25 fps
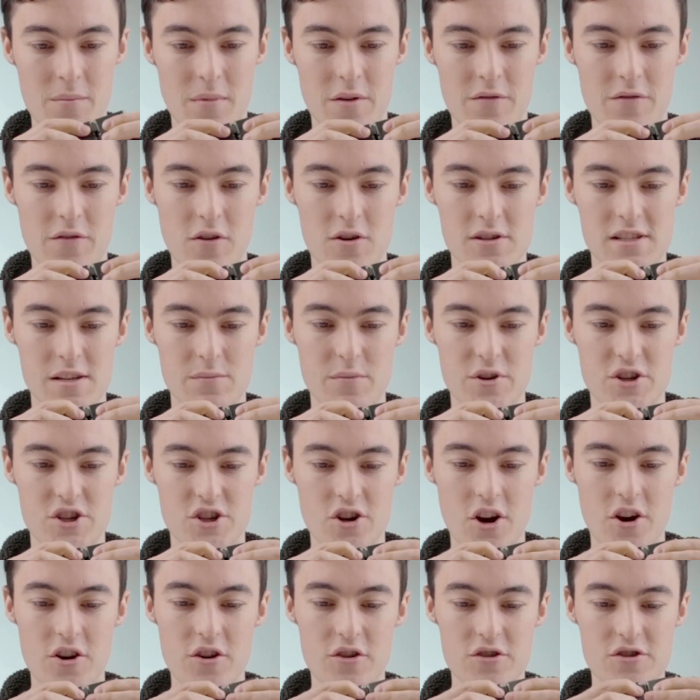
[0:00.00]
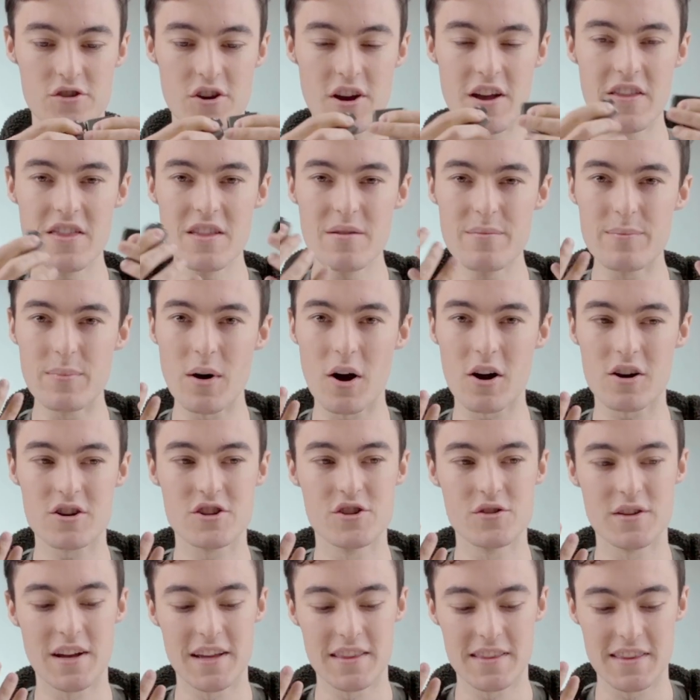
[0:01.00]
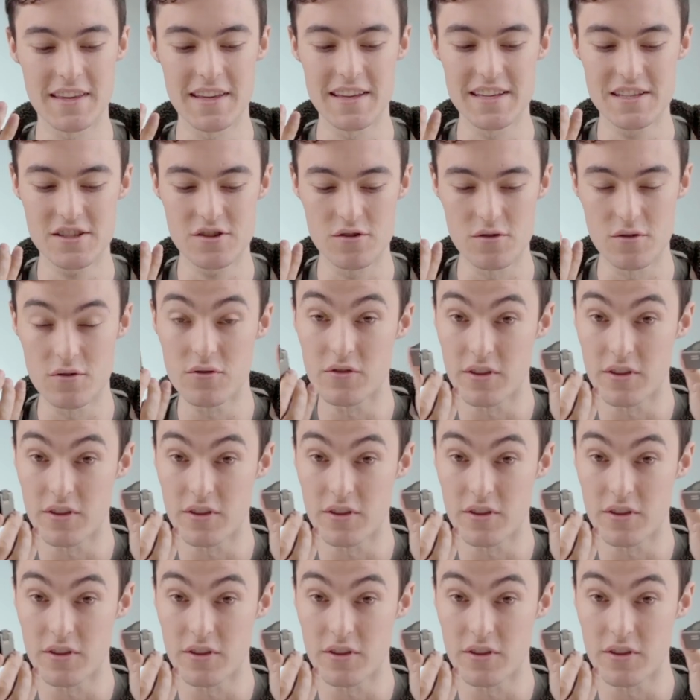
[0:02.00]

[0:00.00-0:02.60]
But first, let me show you. So in the box, you get these two